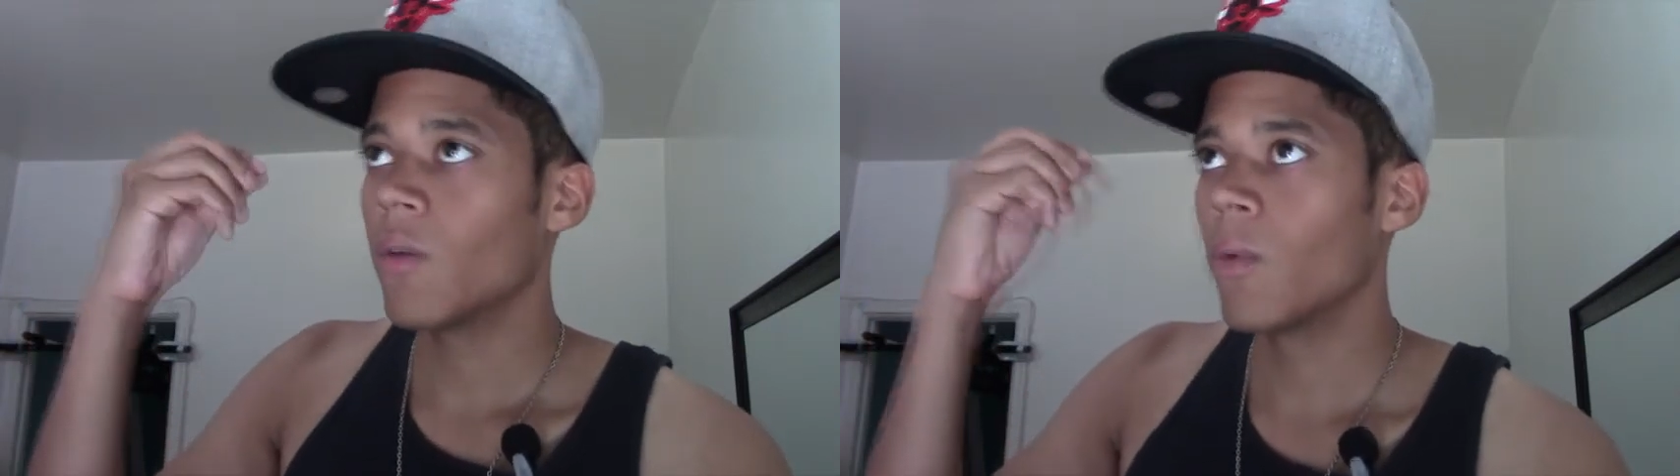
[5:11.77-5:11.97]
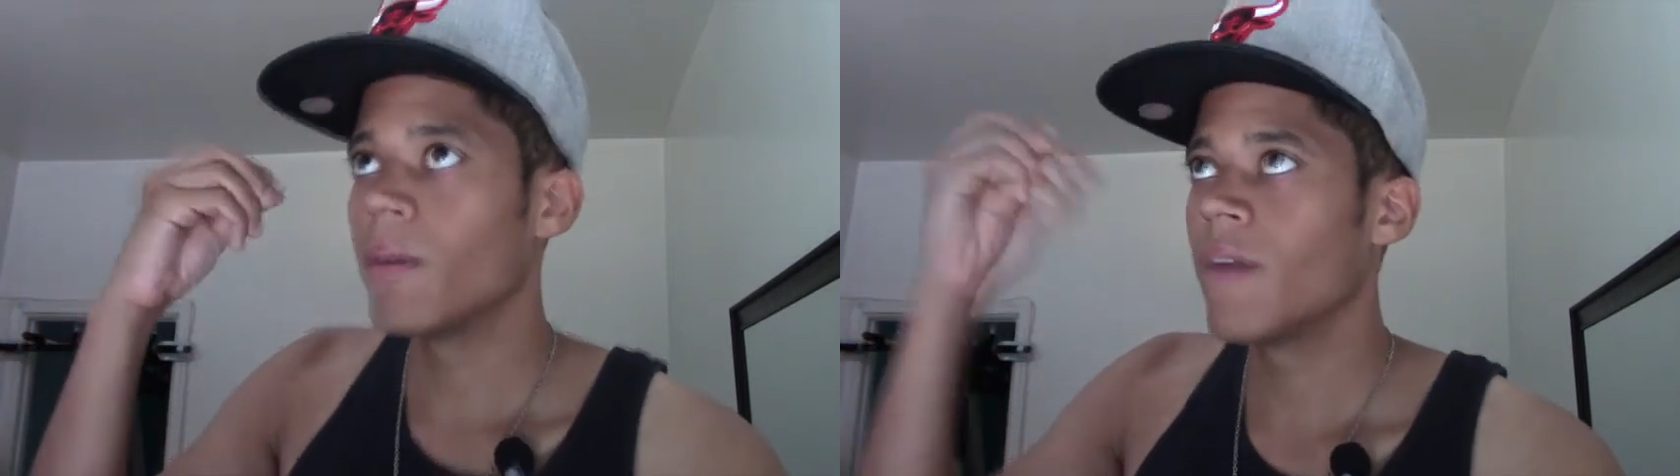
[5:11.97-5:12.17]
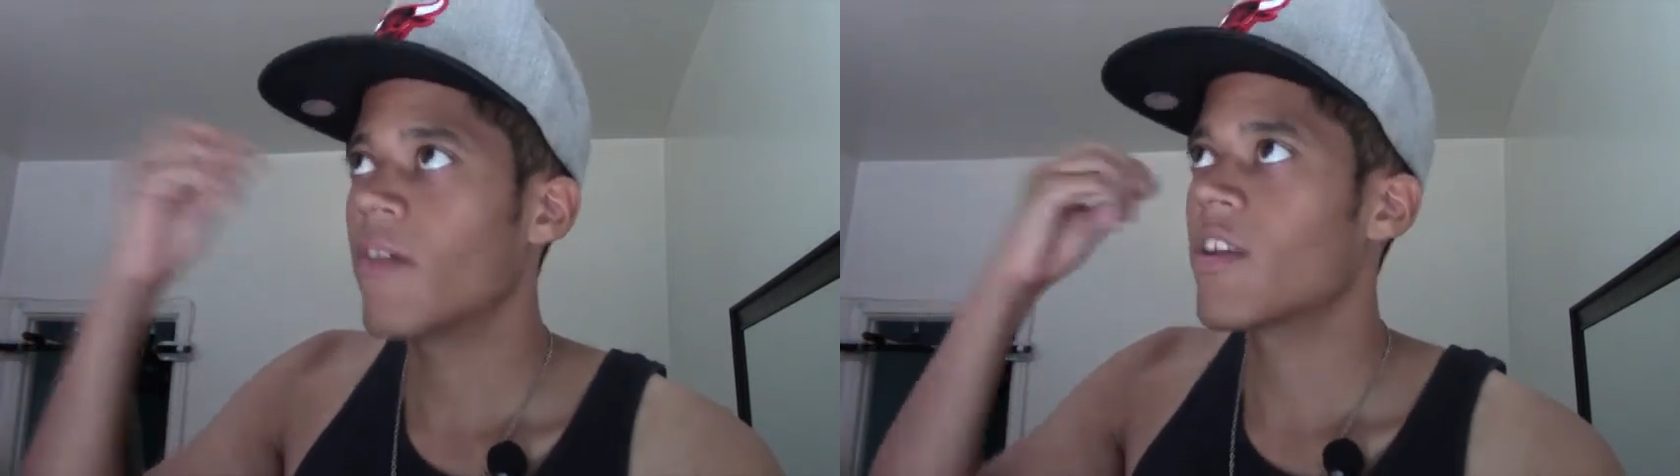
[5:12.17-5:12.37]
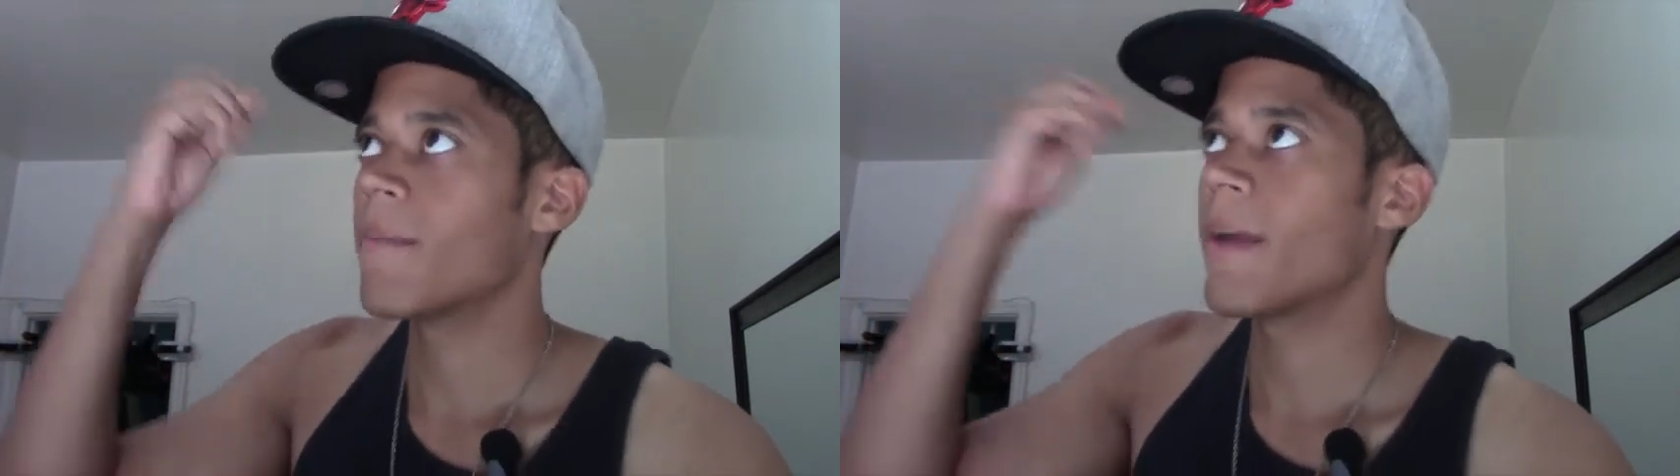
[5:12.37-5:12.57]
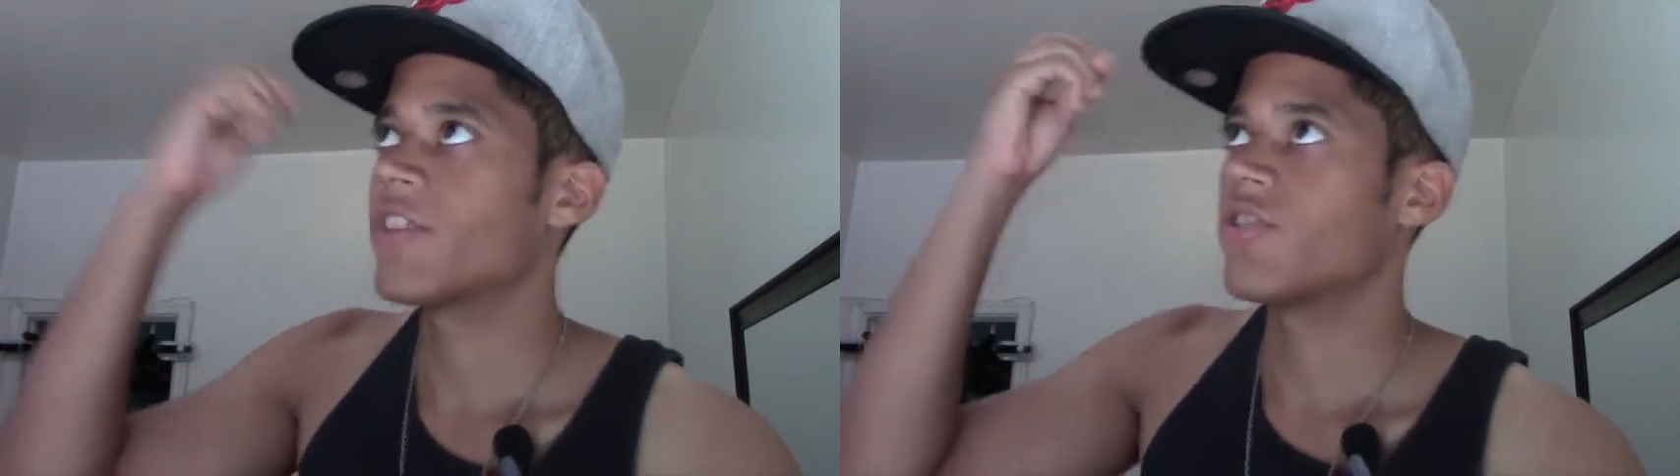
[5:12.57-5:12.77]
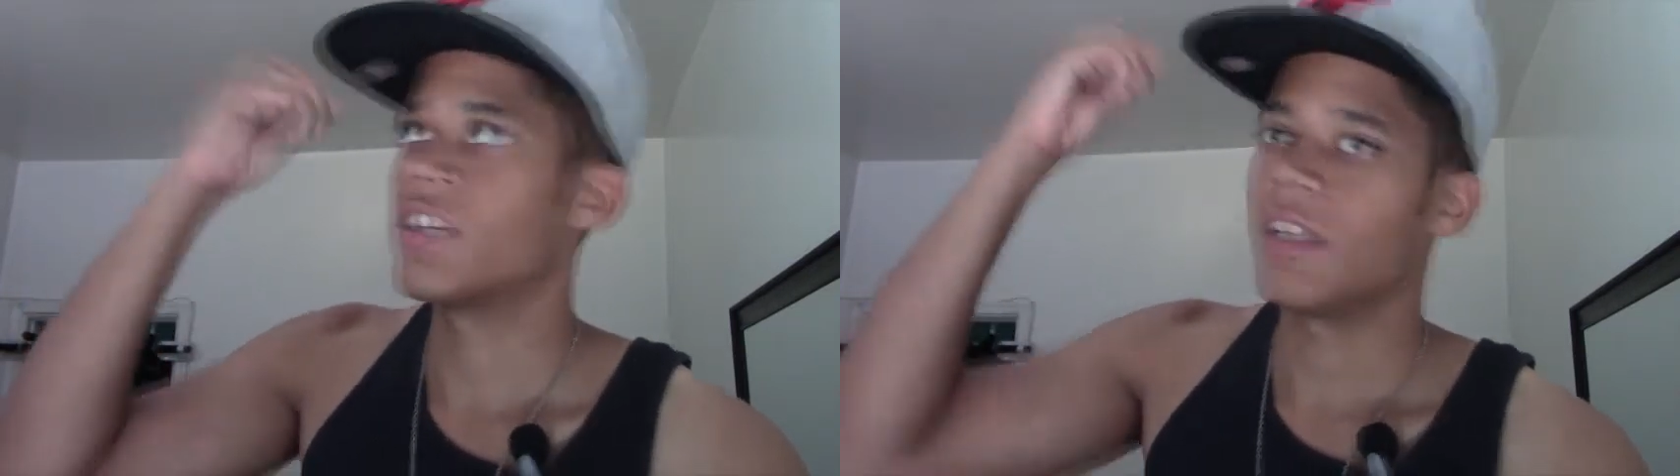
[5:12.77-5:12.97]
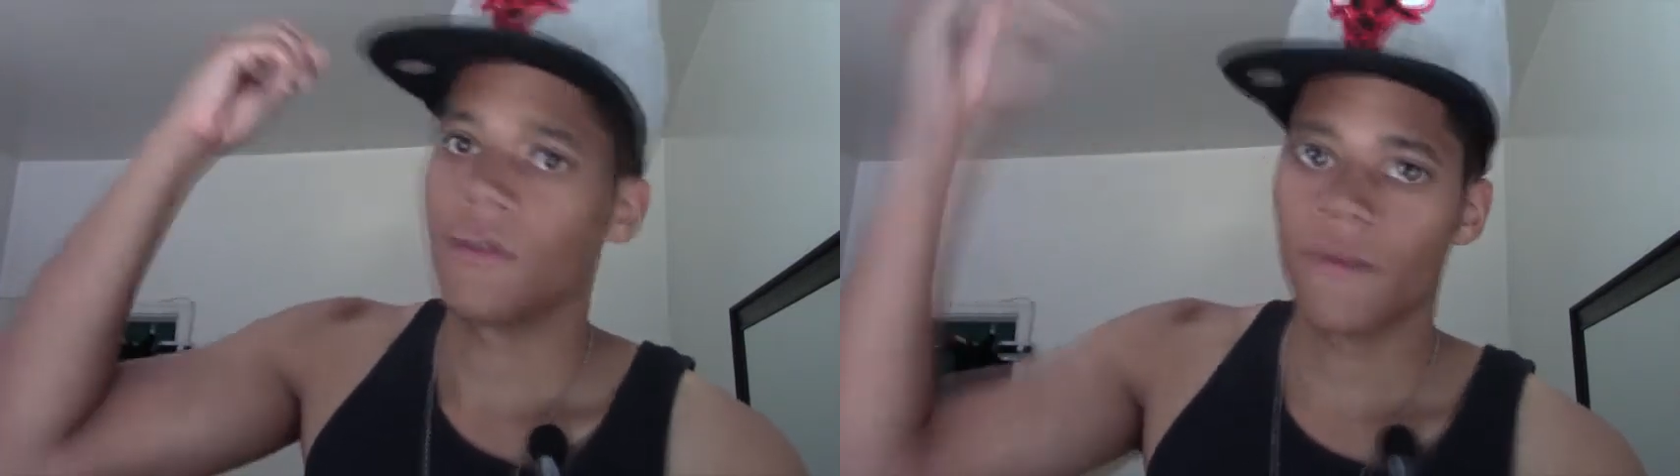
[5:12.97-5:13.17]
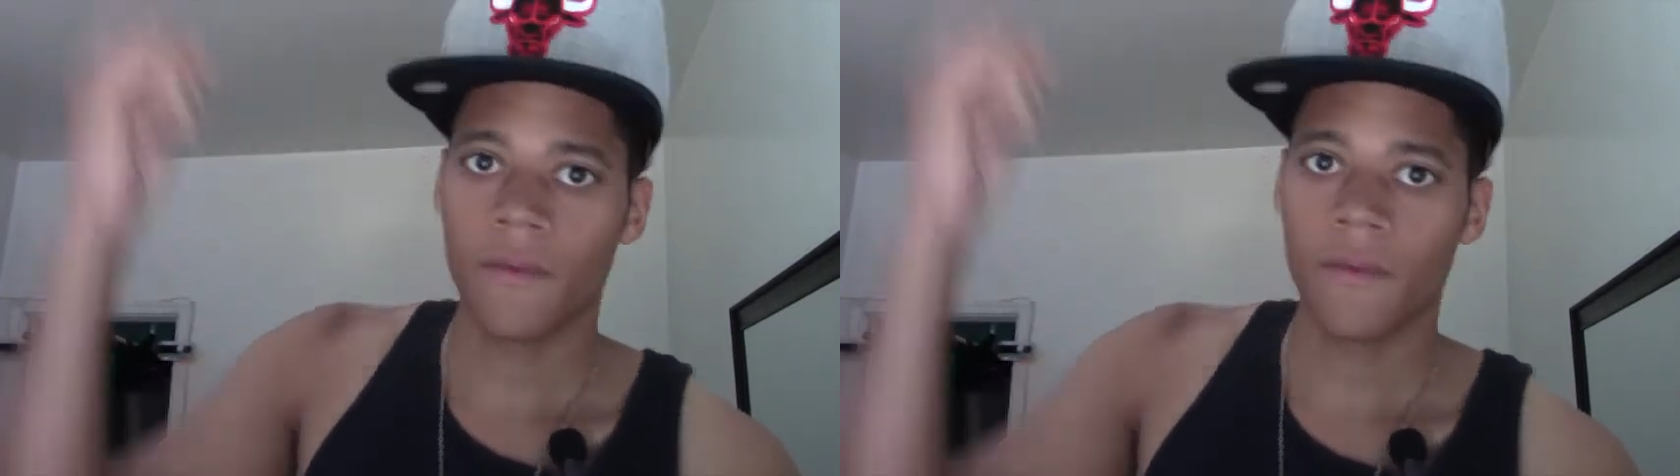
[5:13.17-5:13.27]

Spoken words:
will be very imaginative.